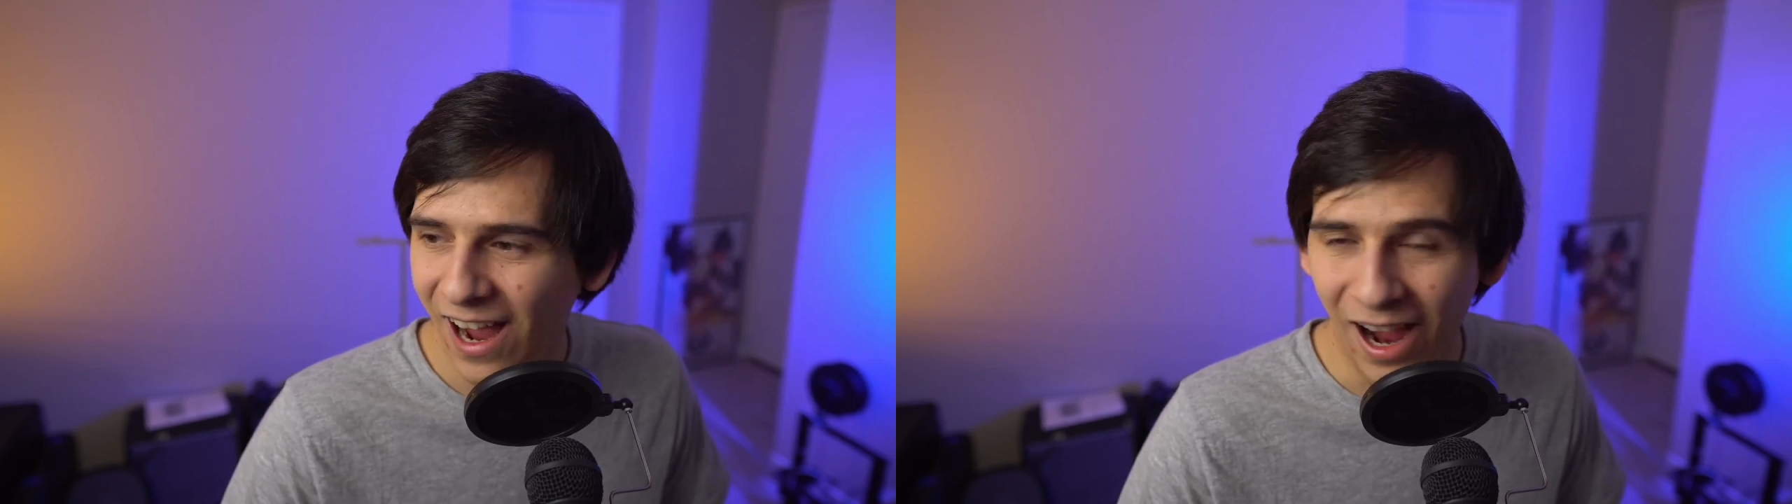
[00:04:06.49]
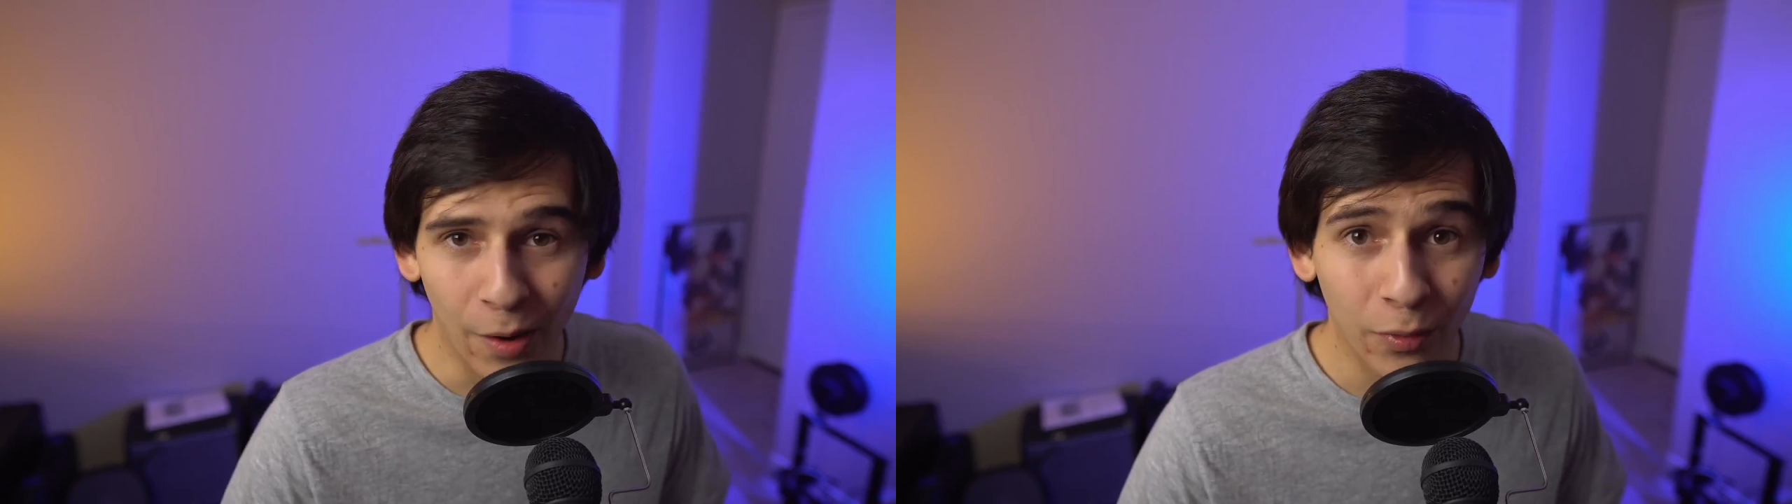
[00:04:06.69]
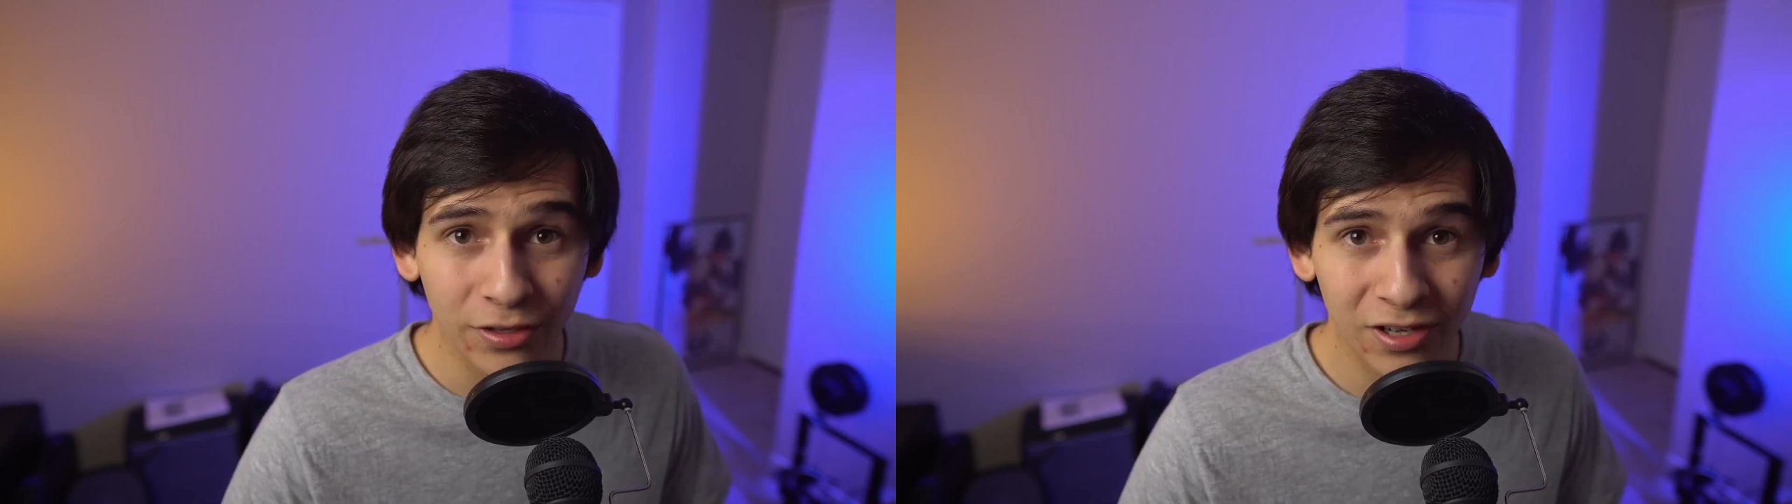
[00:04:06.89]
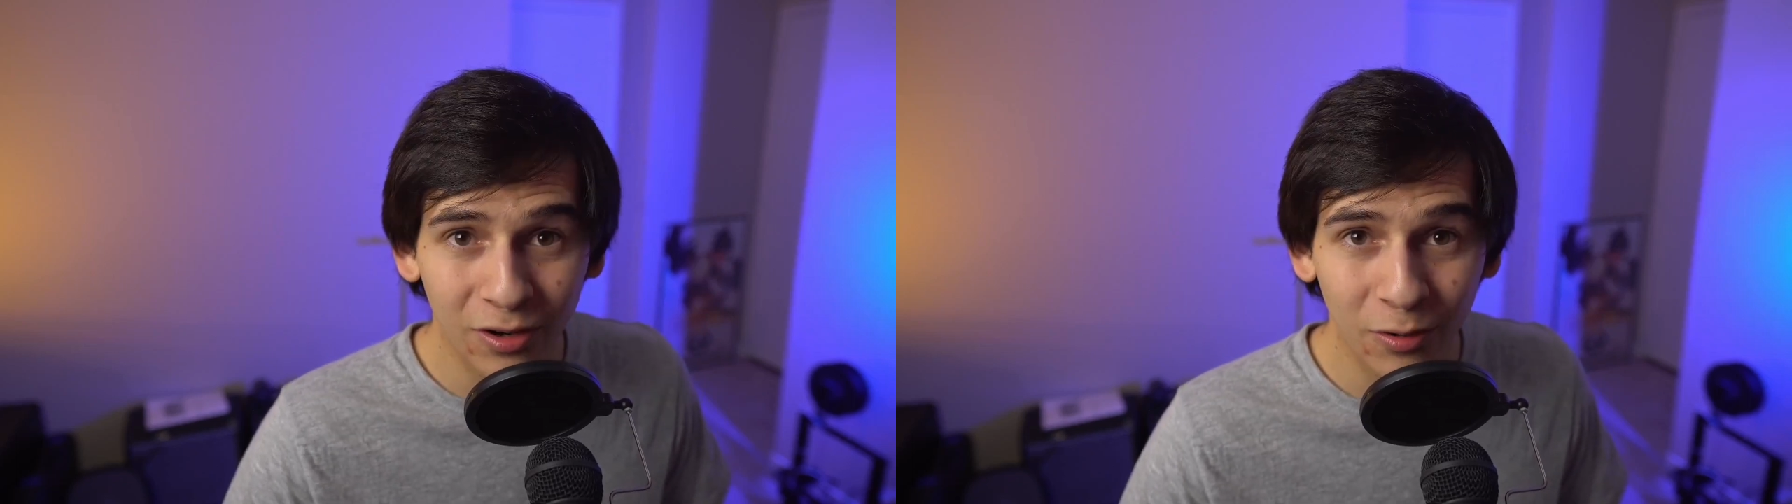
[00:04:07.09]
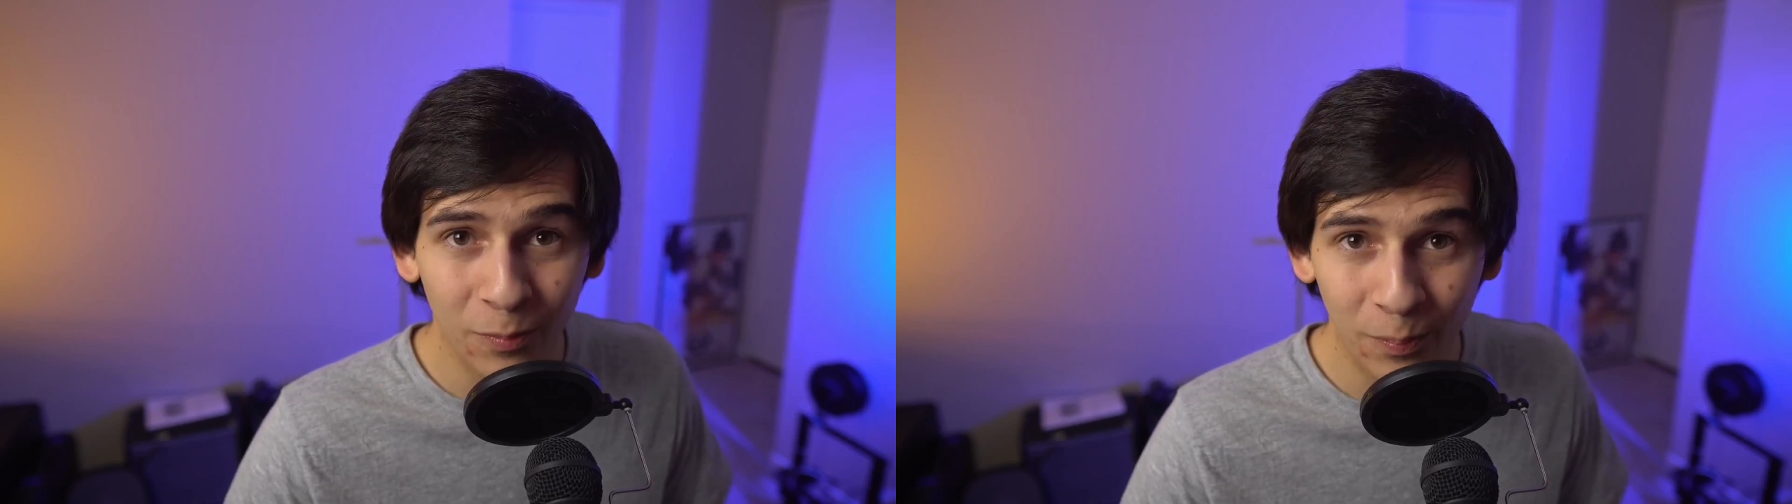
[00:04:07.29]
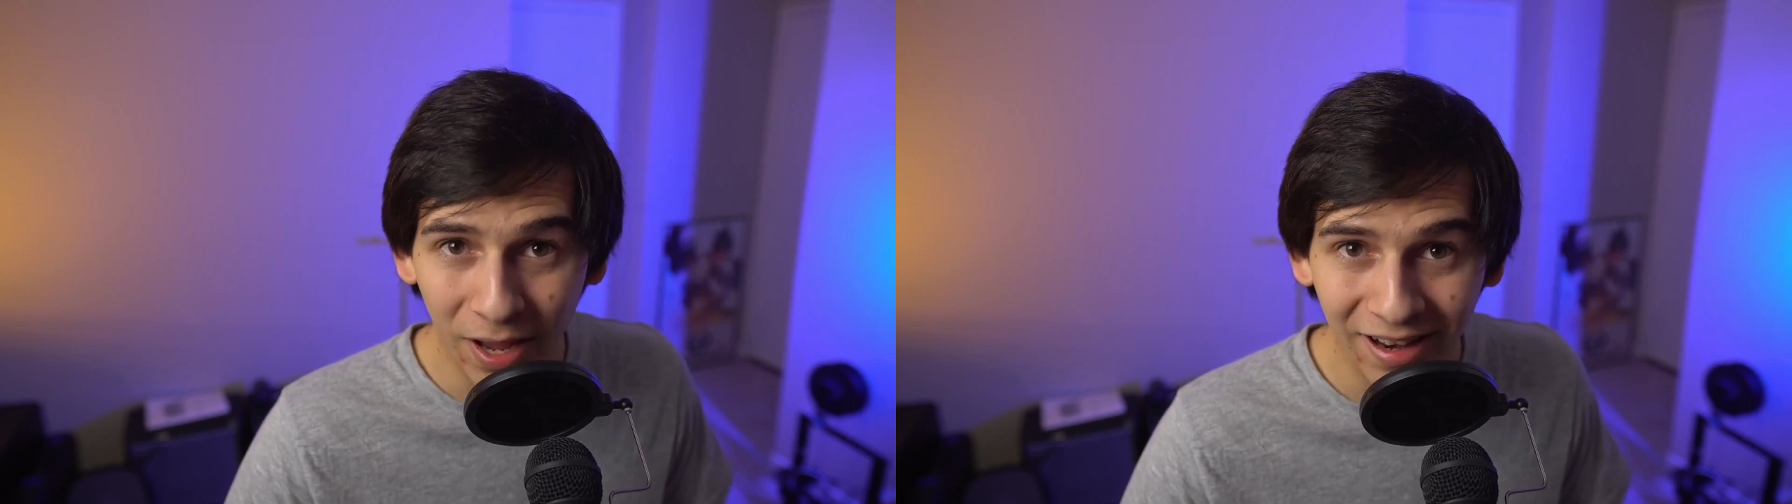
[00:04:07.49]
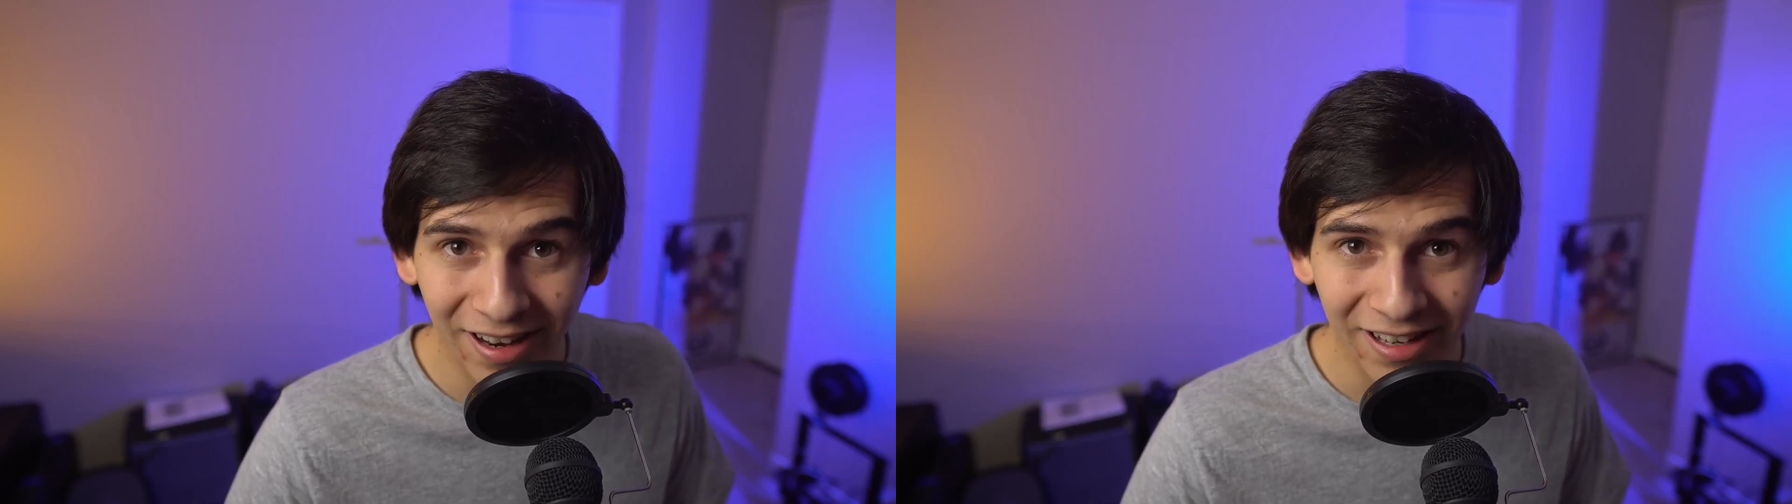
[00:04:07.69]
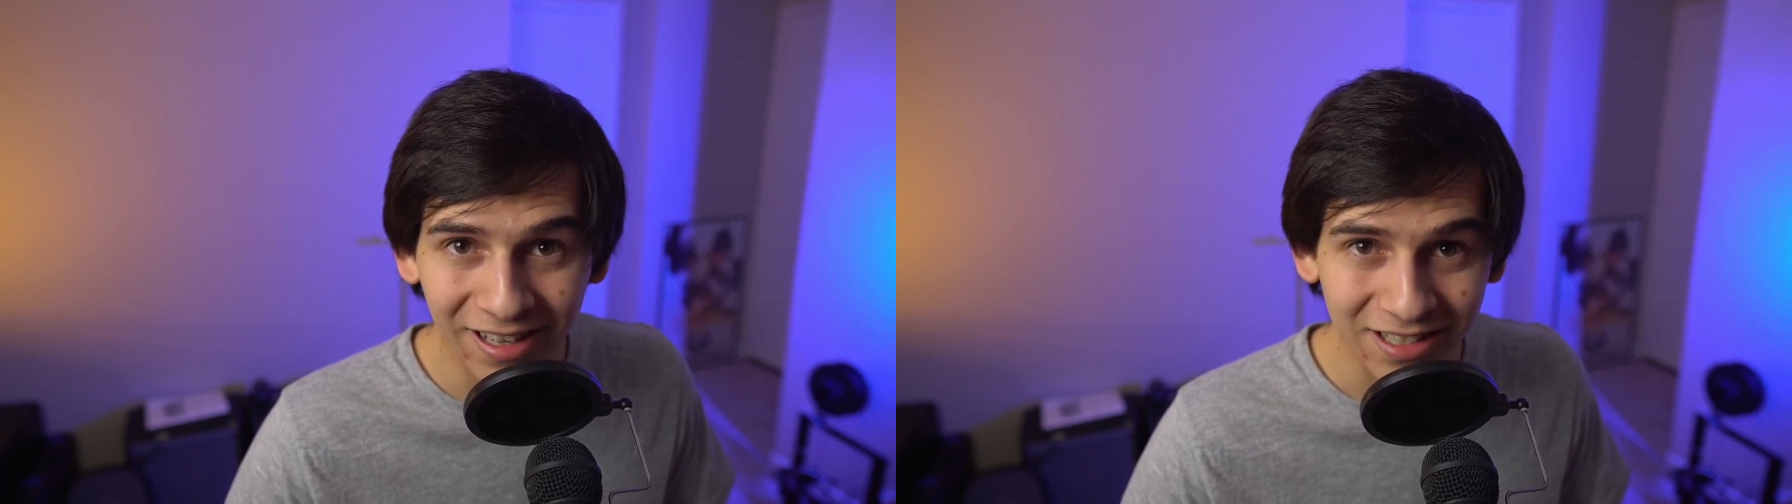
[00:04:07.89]
I want to go to bed
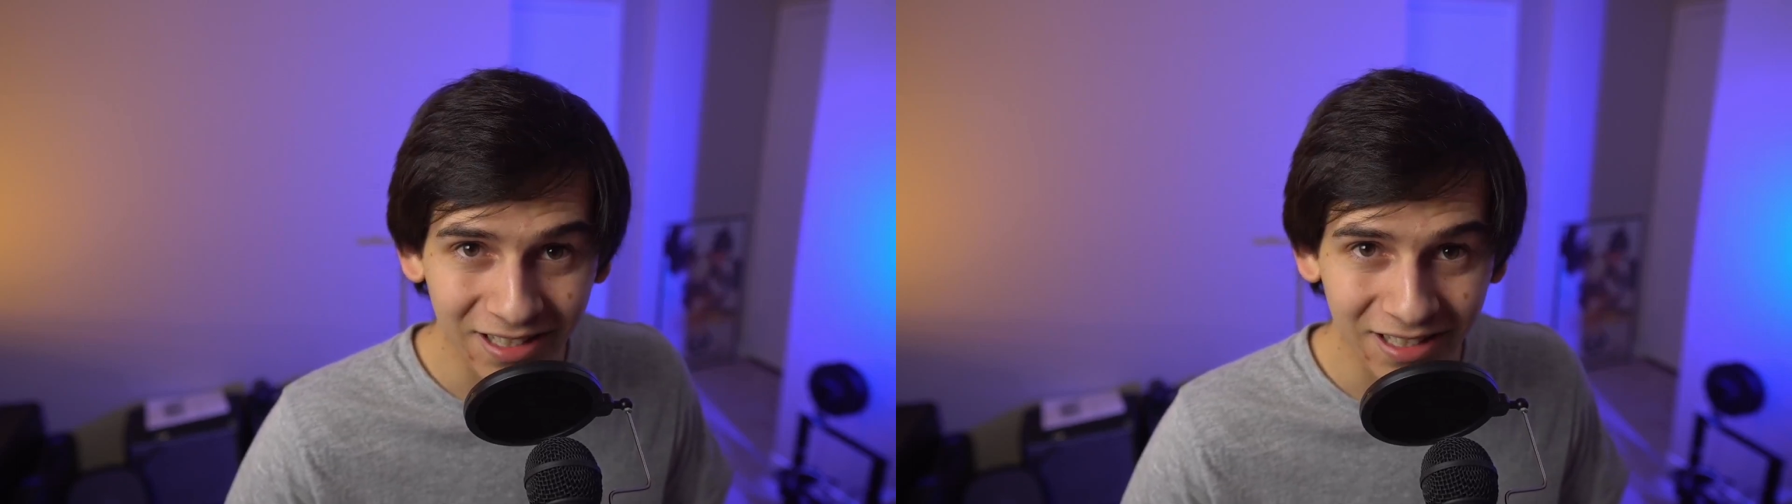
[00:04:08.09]
and get